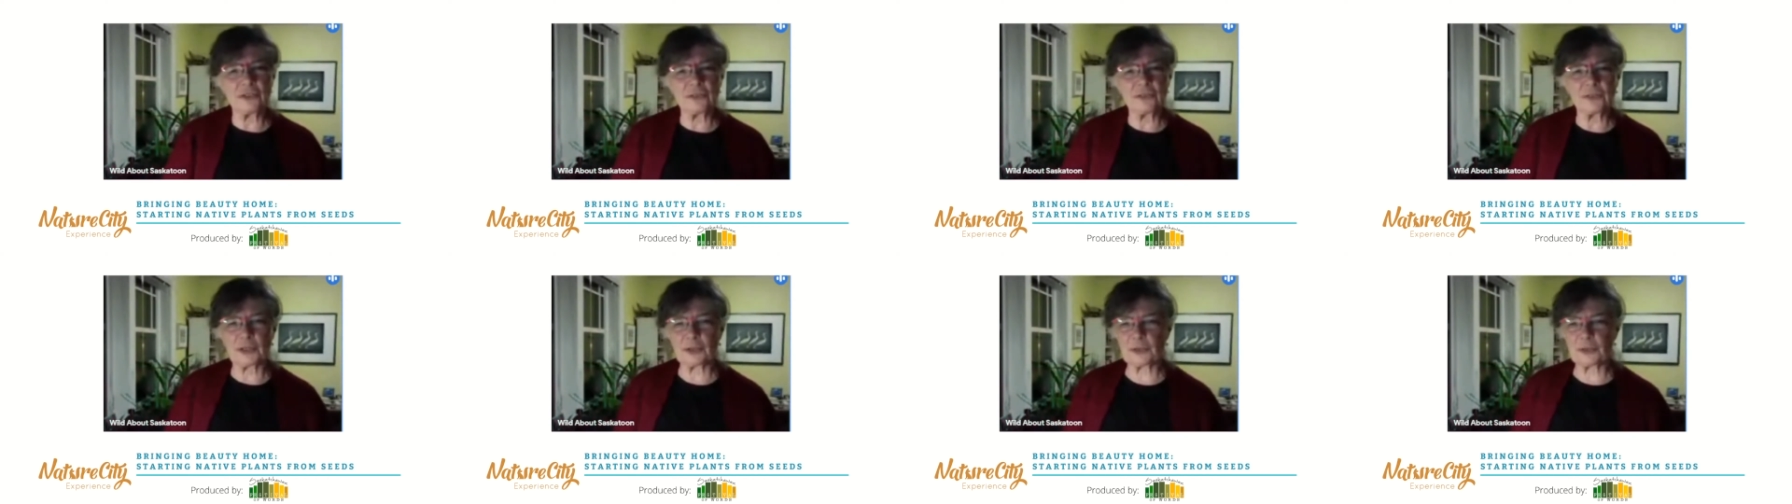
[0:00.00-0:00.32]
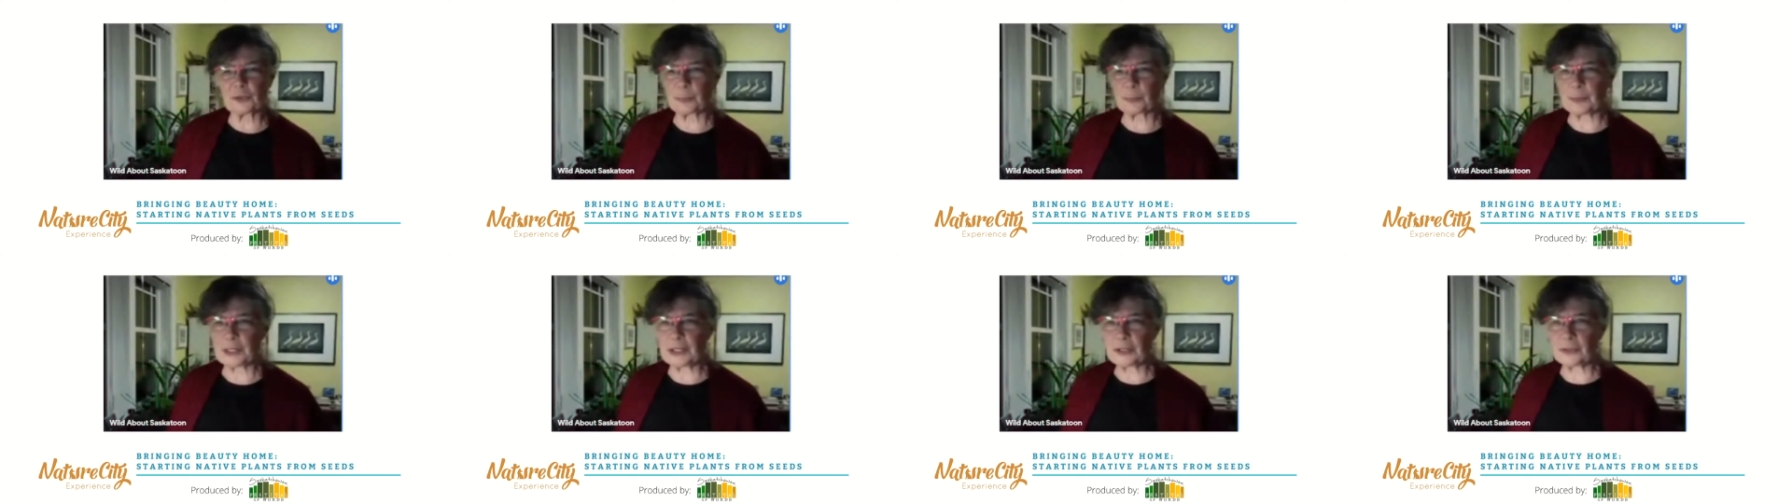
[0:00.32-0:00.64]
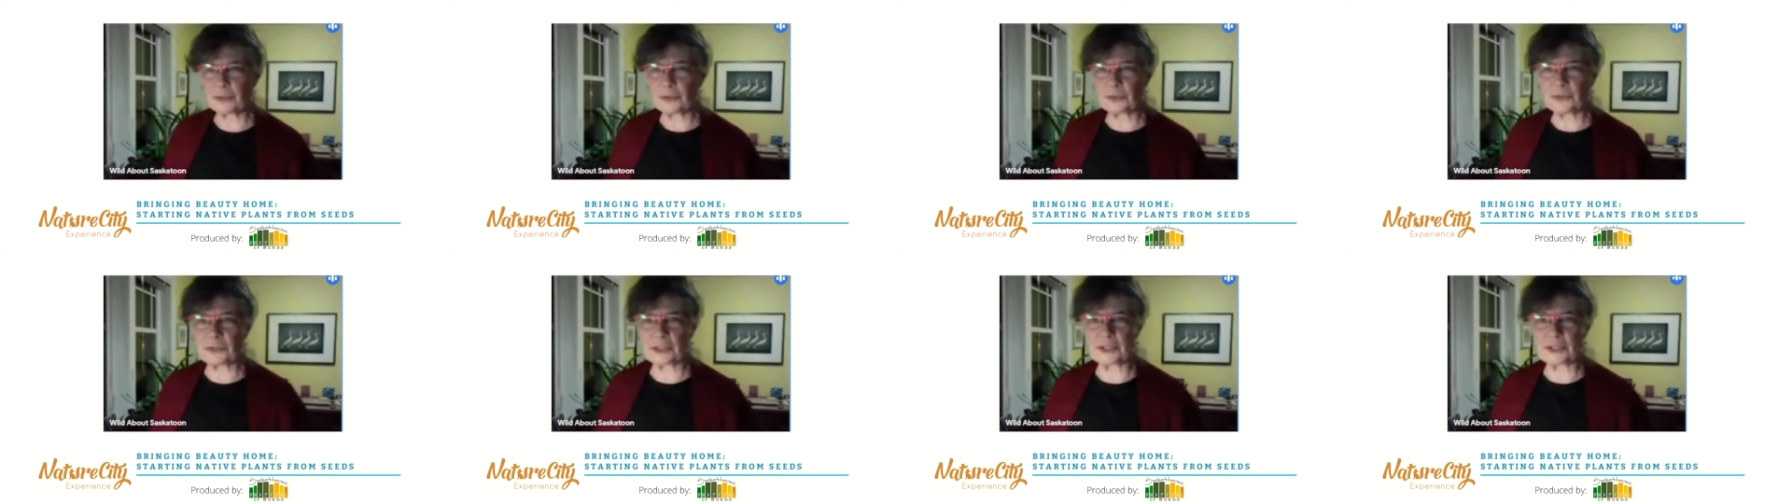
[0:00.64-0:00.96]
of our
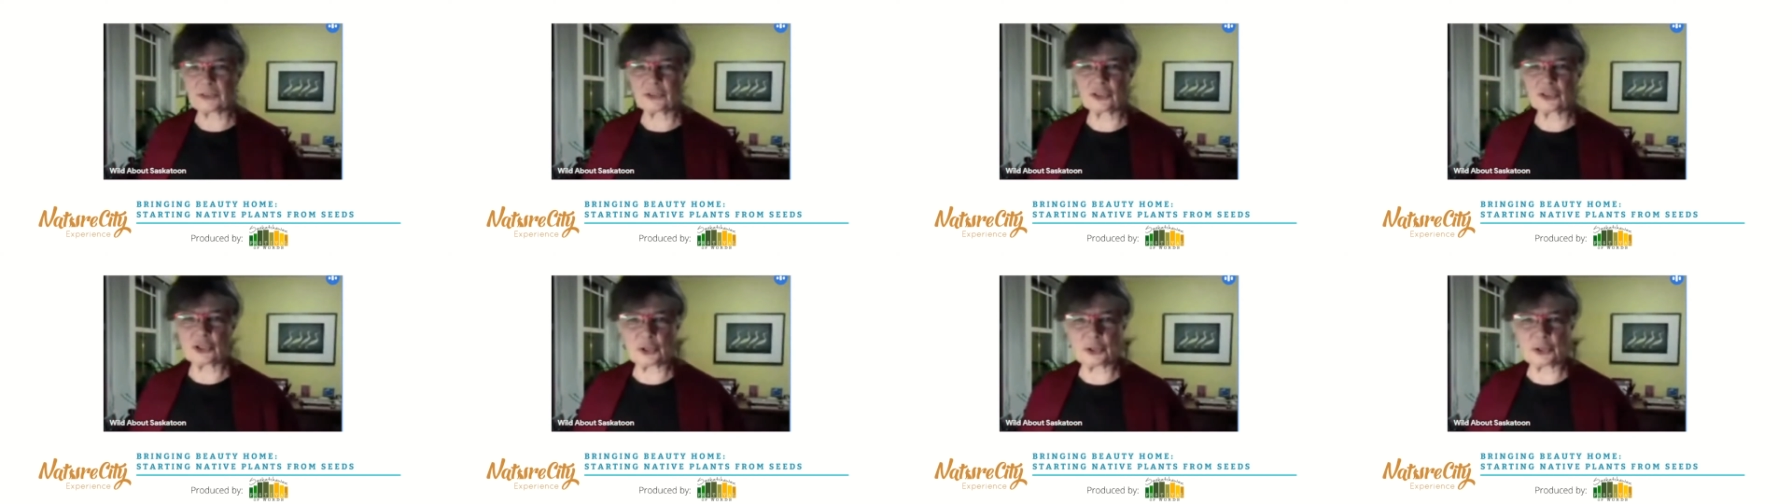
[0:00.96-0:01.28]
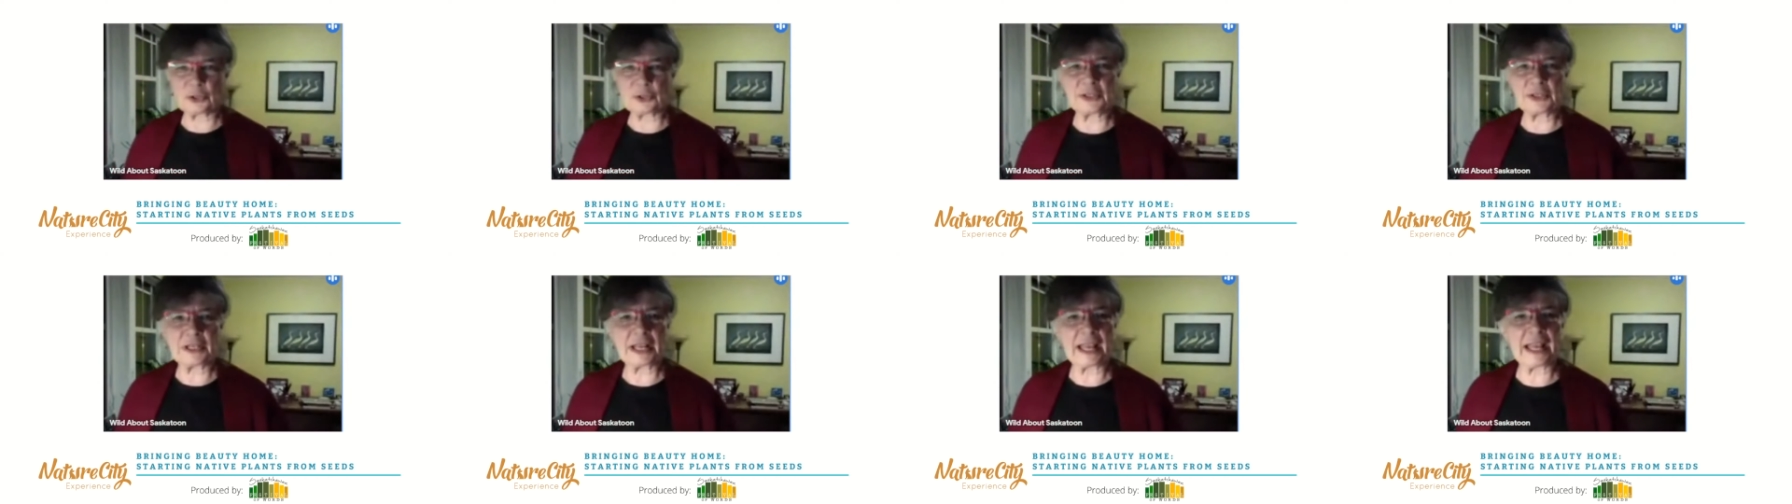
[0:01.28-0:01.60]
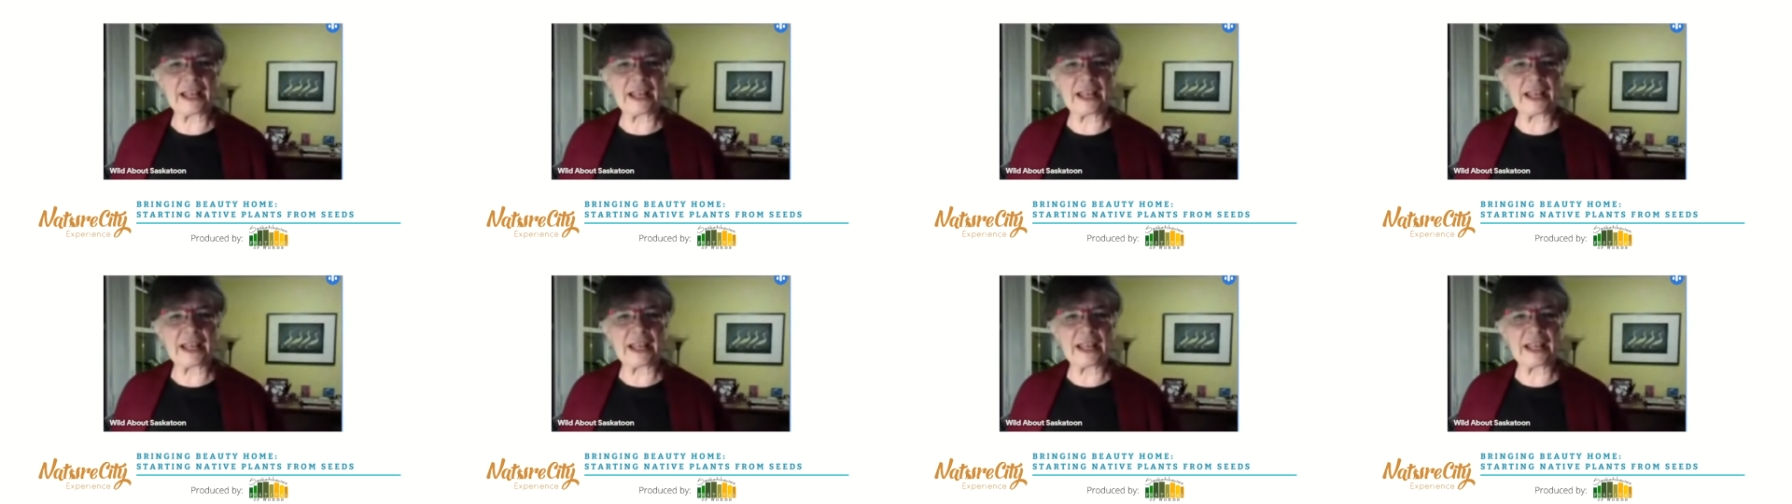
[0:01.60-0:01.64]
speakers in turn